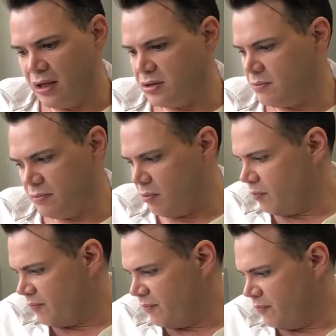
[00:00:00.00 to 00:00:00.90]
There's
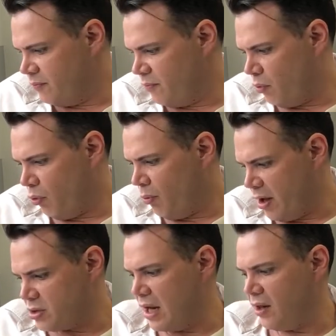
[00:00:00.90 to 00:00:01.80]

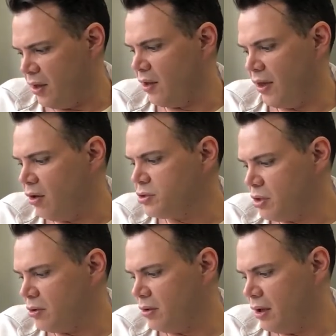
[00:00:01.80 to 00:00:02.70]
almost anything
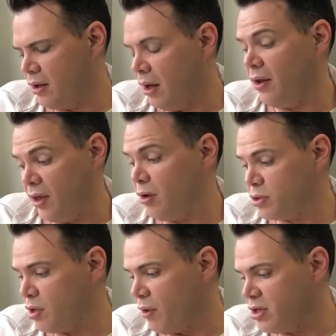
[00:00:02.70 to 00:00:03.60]
else in
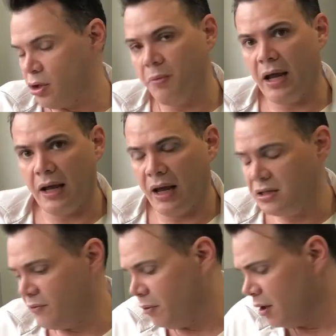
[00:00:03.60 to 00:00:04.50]
the race you could make a
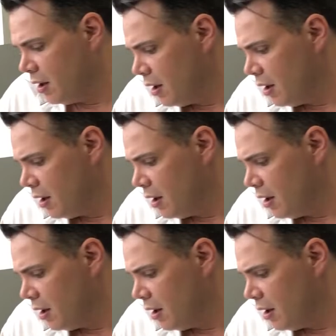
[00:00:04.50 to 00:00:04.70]
case for.